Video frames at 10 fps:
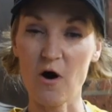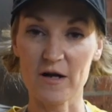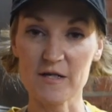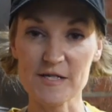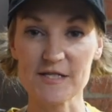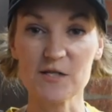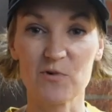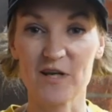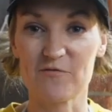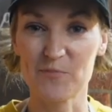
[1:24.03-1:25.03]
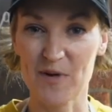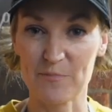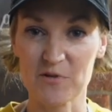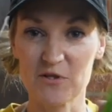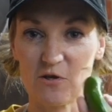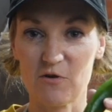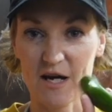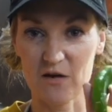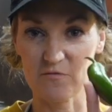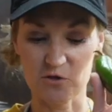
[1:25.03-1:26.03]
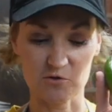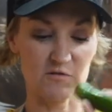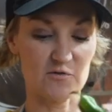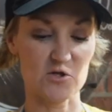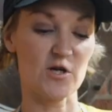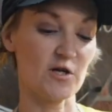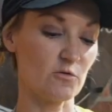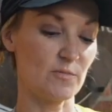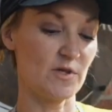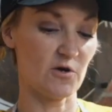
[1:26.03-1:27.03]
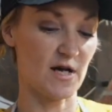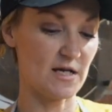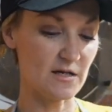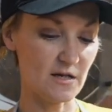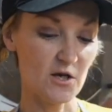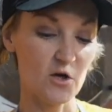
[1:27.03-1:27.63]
Honestly, whatever pepper you have in your refrigerator would be great.